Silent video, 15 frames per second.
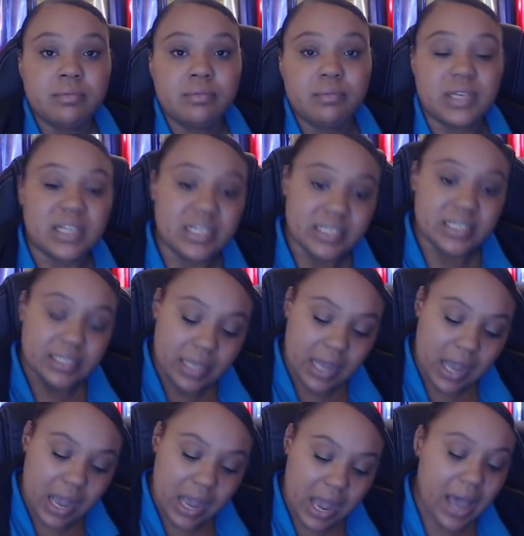because
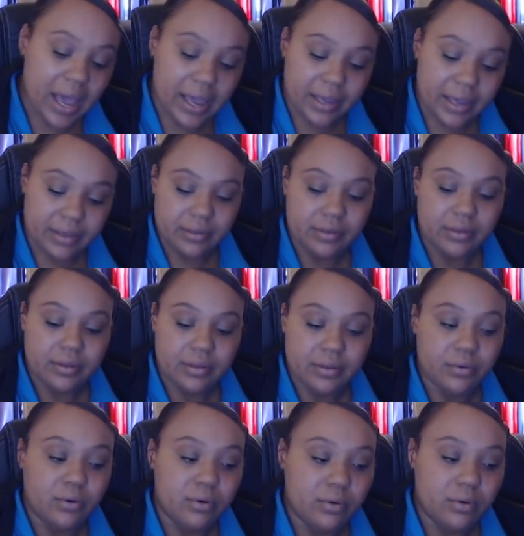I
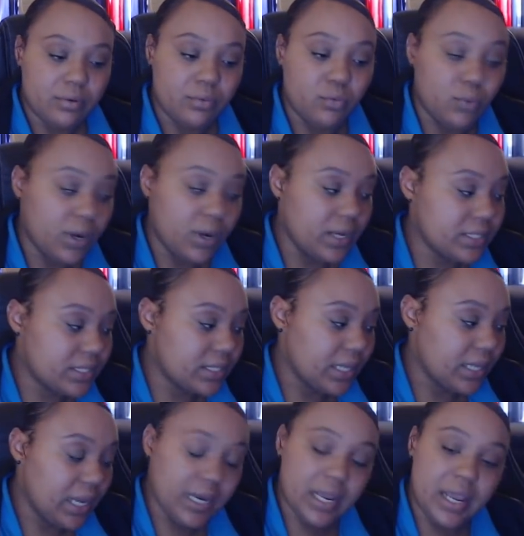was
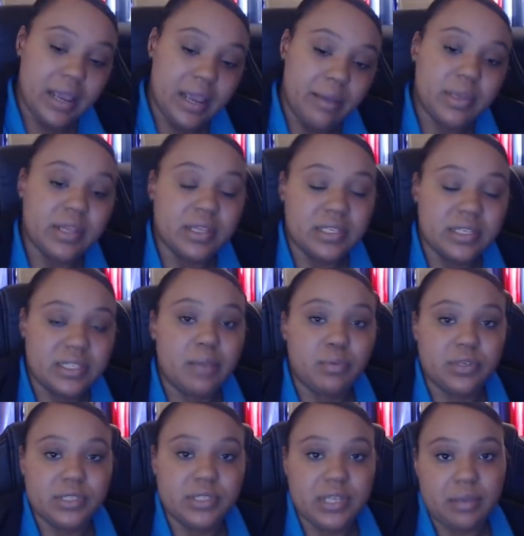and am in the same
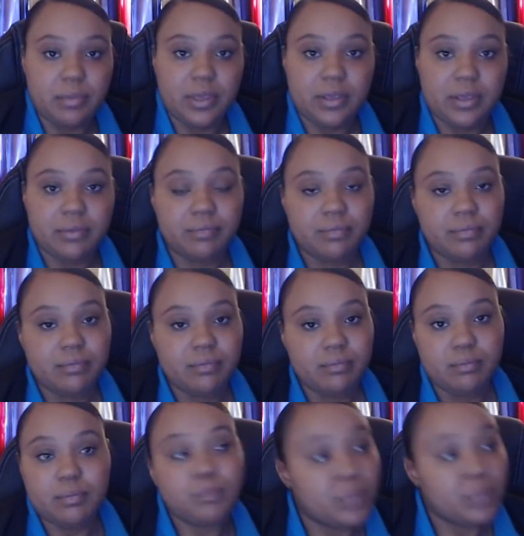predicament.
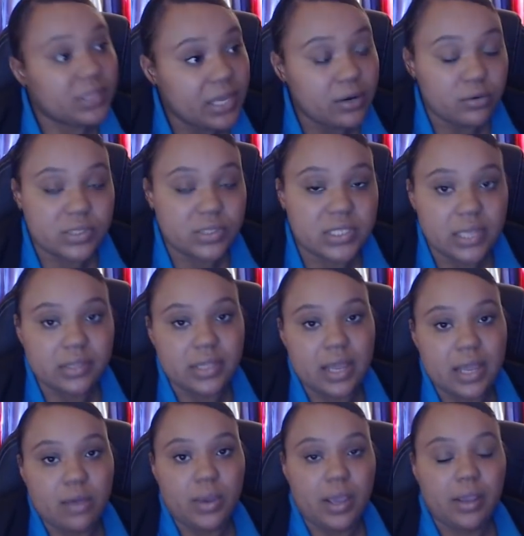But they don't see it
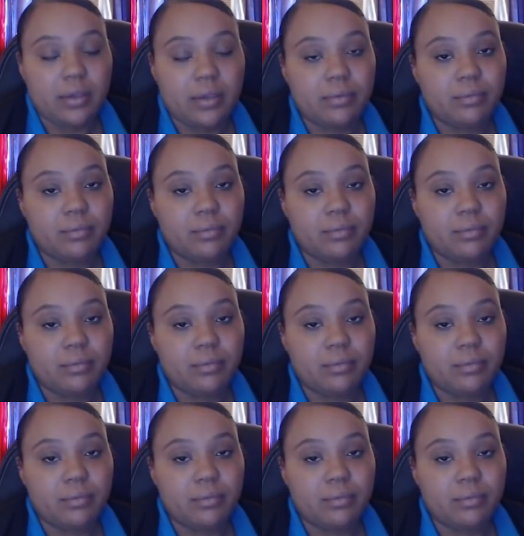that way.